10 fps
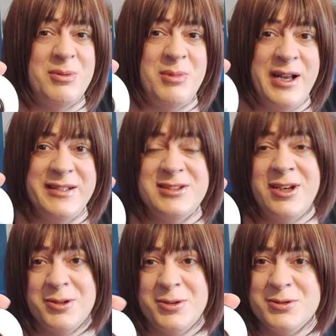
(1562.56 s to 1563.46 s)
of my
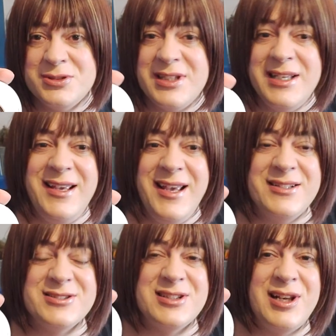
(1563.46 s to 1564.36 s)
tunnels. It
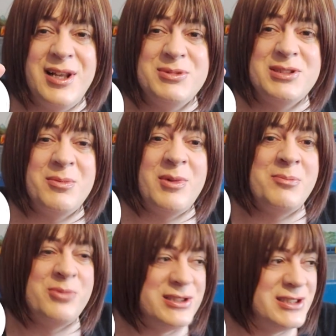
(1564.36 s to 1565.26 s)
doesn't clear some of my
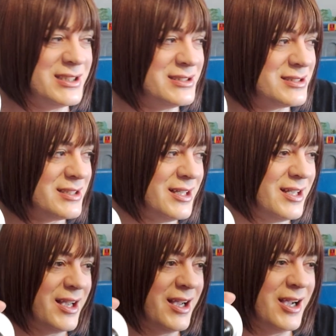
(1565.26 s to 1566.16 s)
bridges,
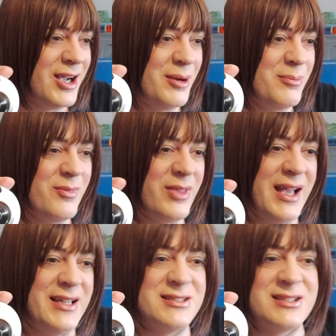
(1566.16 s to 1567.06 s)
and
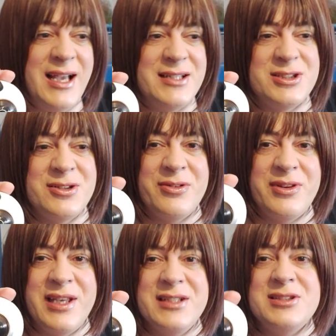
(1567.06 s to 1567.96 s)
it's catching on
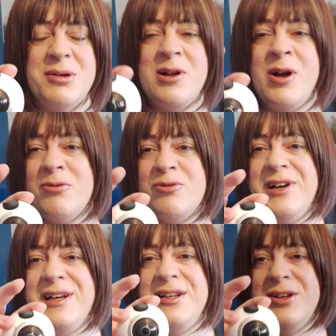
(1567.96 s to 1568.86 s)
things. So I can't
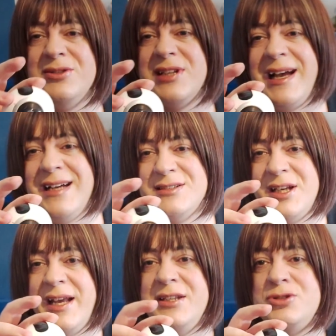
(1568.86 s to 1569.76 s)
really use it as
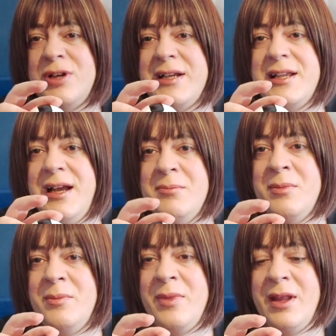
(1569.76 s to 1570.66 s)
a track cam.
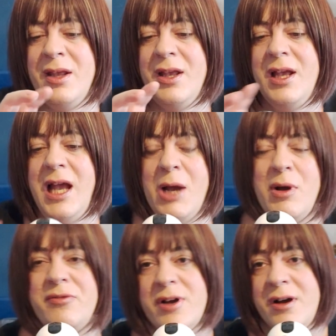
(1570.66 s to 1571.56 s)

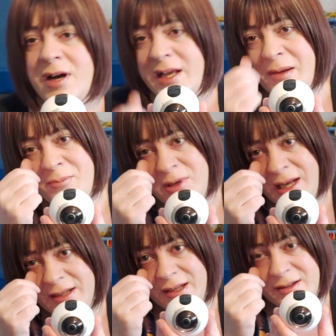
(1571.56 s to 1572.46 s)
However, I am
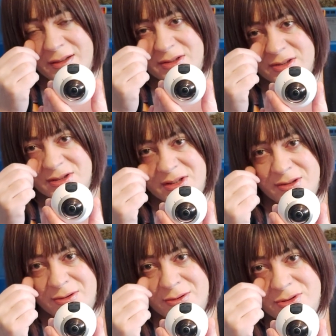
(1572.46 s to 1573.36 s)
planning to
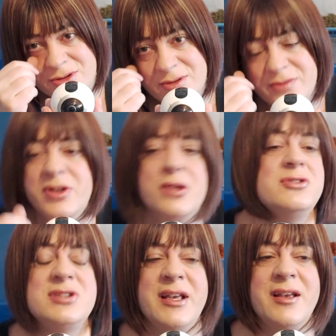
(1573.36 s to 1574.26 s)
still sort of use
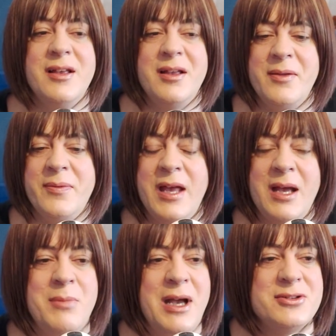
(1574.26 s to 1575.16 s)
it and
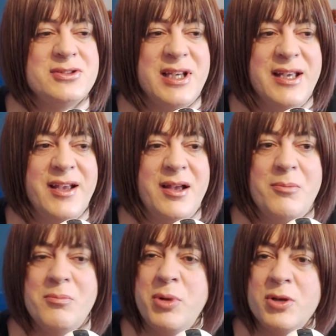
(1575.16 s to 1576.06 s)
mount it
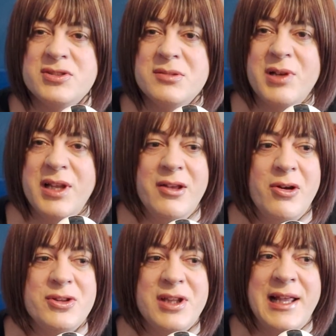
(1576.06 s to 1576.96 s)
possibly
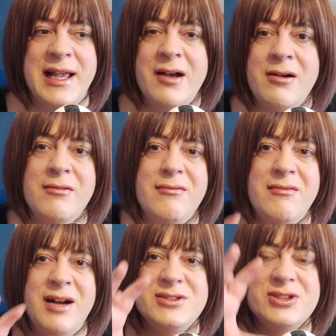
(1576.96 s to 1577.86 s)
on the layout
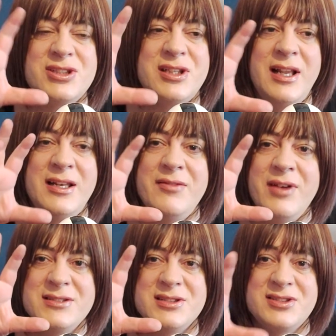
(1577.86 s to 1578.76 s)
and just leave it
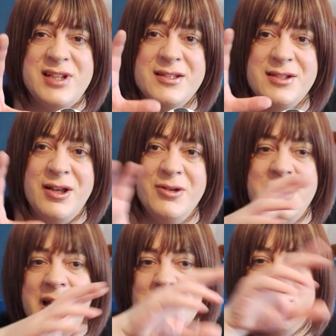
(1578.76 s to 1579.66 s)
as a standalone
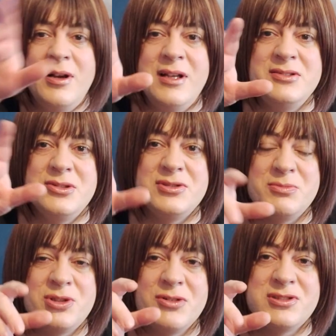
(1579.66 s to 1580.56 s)
camera and do some
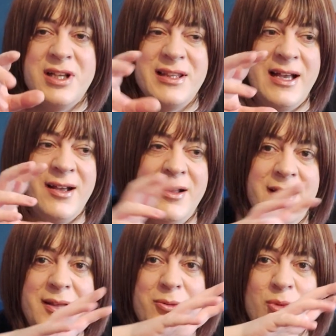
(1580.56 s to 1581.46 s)
shots like that,
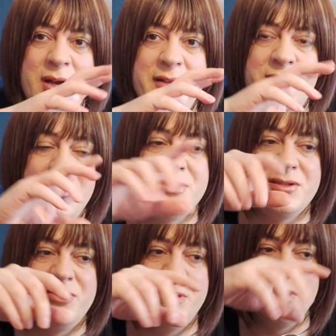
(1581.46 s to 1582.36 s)
where you as a
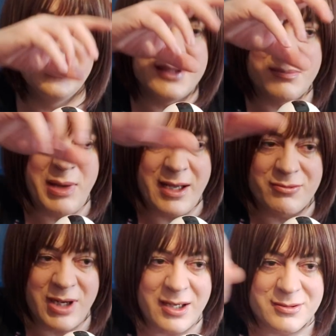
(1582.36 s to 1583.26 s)
viewer can then pan
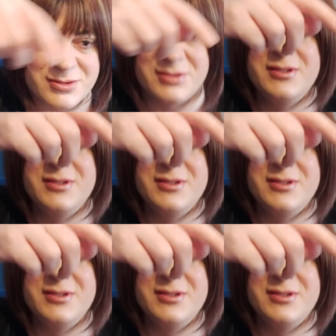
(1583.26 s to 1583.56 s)
round